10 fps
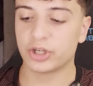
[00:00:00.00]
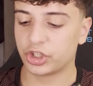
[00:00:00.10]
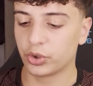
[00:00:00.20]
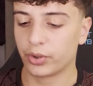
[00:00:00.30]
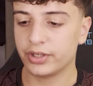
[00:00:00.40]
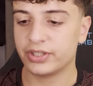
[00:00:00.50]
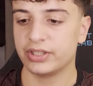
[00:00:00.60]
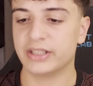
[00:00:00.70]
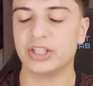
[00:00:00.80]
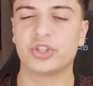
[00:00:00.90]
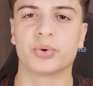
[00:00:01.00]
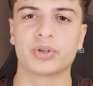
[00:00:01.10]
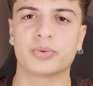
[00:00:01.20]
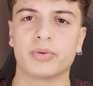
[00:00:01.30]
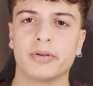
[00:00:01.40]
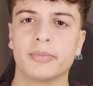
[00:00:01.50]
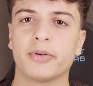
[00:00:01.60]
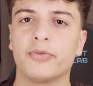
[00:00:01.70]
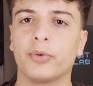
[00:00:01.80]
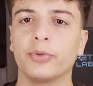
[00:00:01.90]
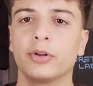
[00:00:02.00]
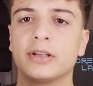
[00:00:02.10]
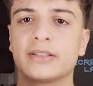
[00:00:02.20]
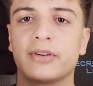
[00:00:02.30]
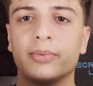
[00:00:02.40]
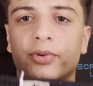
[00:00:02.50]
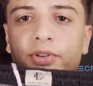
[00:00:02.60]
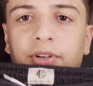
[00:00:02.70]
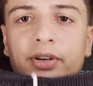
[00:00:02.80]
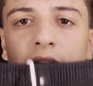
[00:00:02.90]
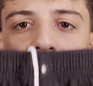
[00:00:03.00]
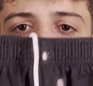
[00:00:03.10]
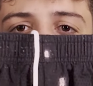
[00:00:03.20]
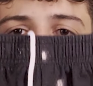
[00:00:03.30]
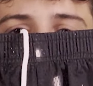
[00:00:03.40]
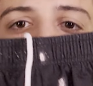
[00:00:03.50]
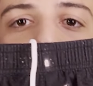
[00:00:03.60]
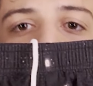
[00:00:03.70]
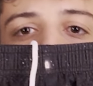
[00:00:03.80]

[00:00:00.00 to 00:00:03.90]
shorts. These shorts were around about $4 if I'm not sure. As you guys see,